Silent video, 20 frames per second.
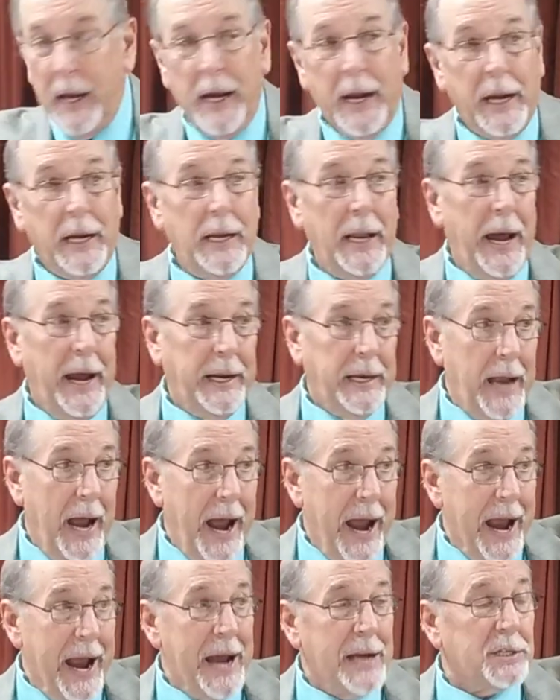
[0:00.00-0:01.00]
He laid
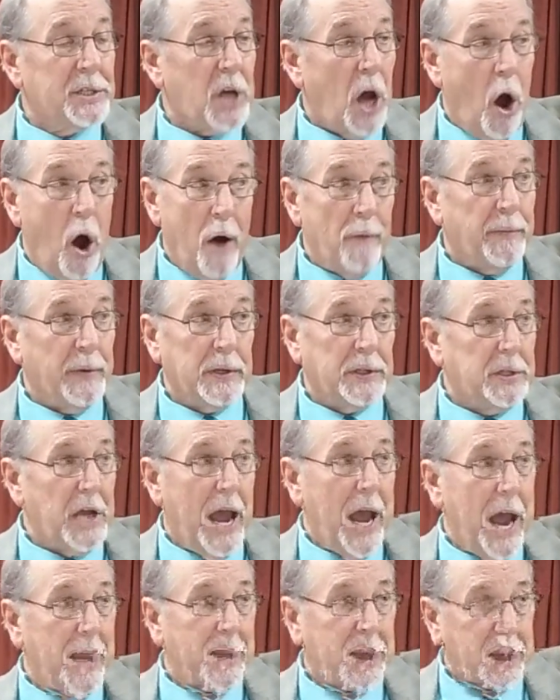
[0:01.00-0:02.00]
hands
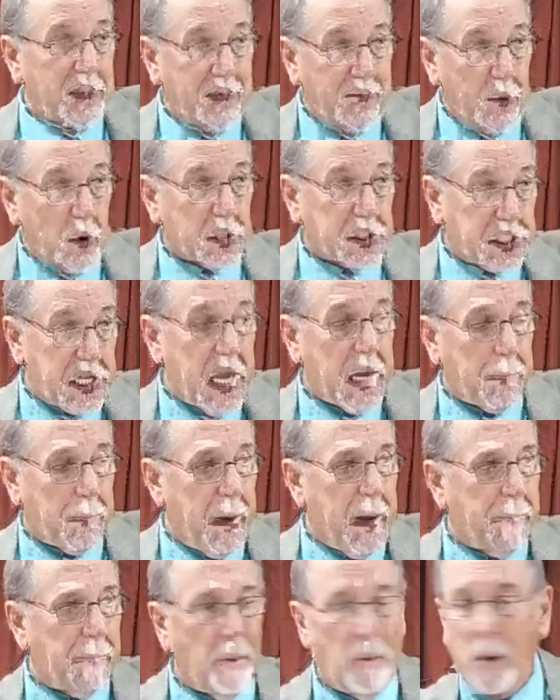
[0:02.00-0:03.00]
oftentimes for sick
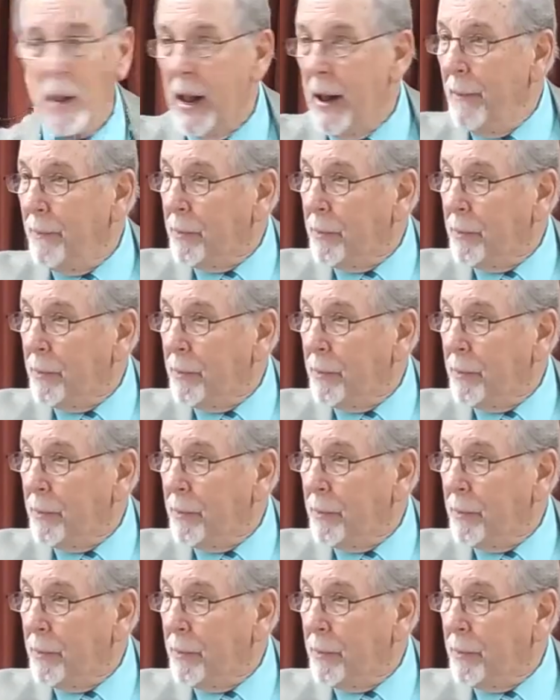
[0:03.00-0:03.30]
people,